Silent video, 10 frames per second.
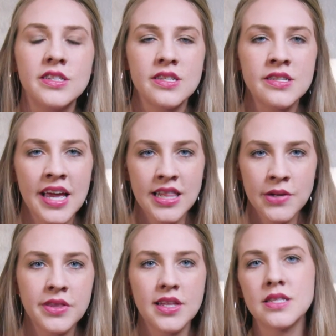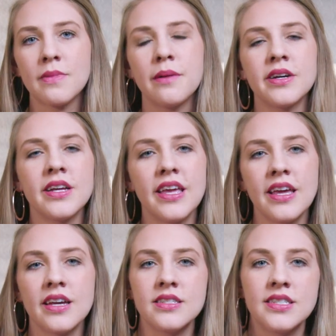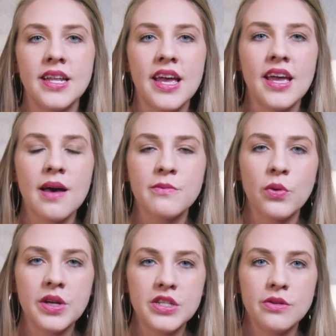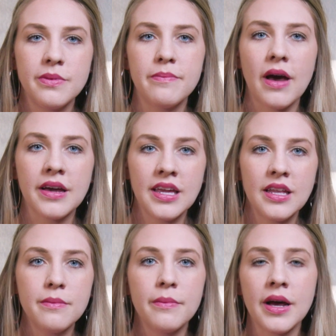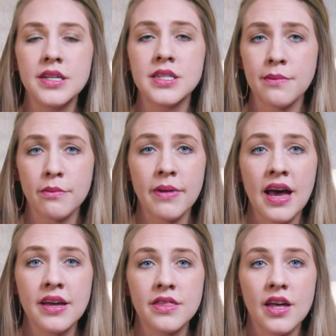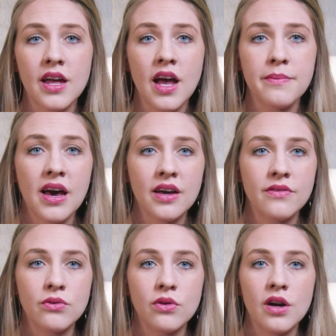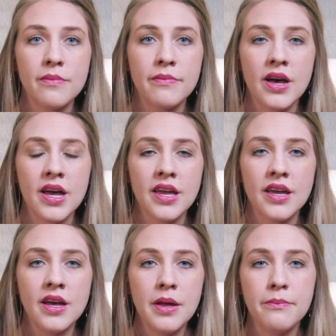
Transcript: This is Haley with Let's Mama and today I'm going to be packing my diaper bag that I pack for my